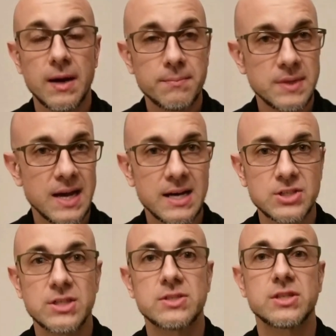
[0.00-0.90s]

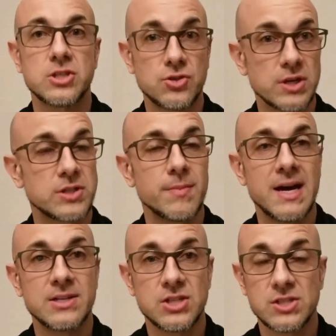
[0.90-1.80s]
obnoxious construction
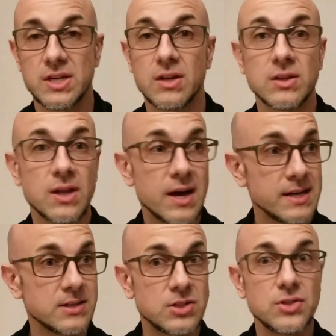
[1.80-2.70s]
managers that are
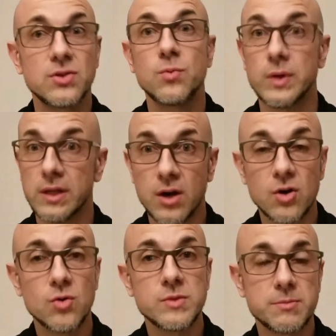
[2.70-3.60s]
lying to you when the
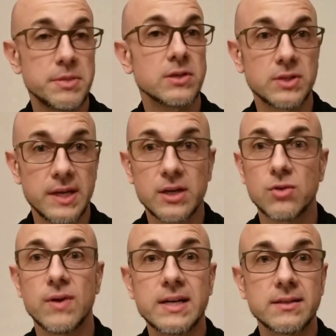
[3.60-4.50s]
home is built
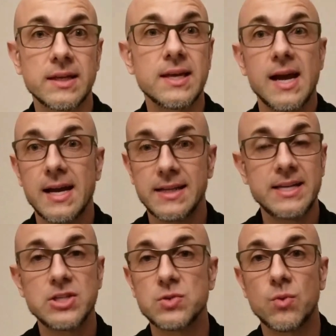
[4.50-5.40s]
incorrectly, and they
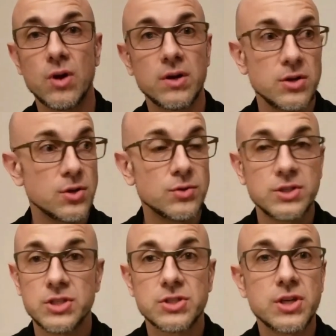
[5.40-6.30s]
just want you to
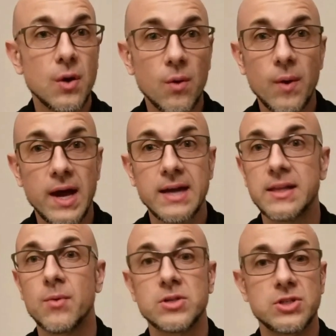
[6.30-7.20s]
just go away.
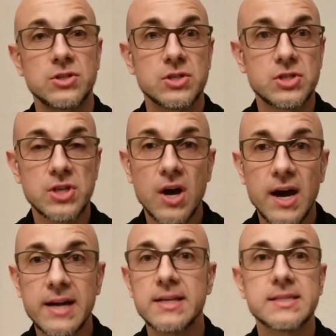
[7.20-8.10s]
They want you to just
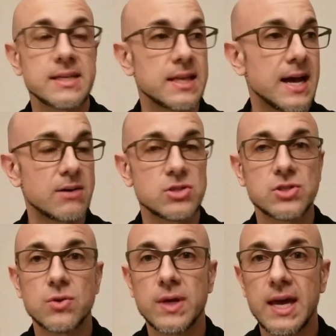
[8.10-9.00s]
sign, say the house is
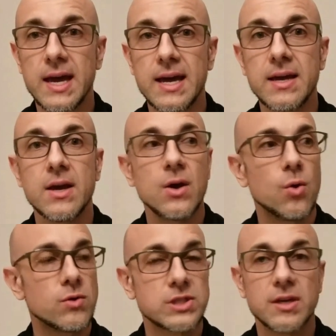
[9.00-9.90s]
okay,
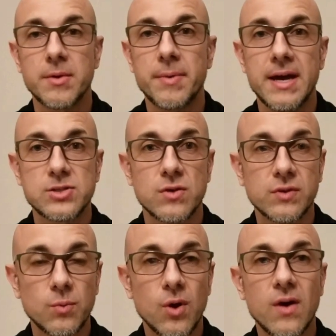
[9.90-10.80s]
or it's going to be passed off
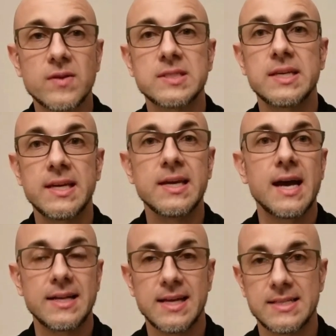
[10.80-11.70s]
the warranty,
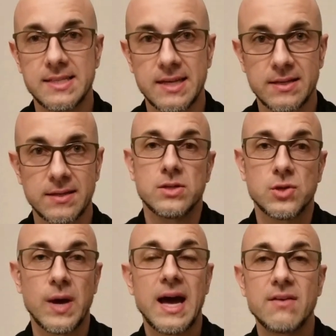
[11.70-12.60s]
and that's it.
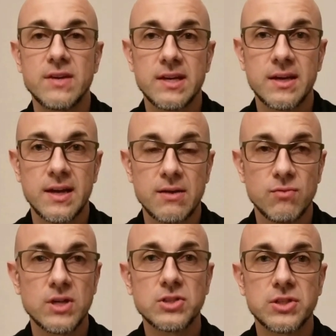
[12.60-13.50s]
So having a
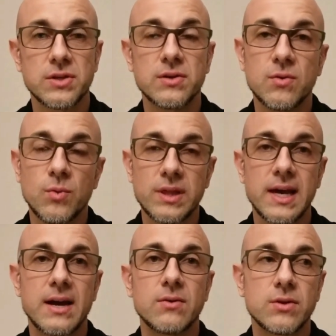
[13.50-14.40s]
realtor
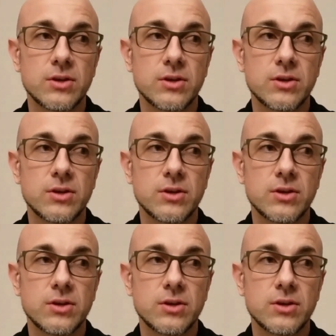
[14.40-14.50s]
without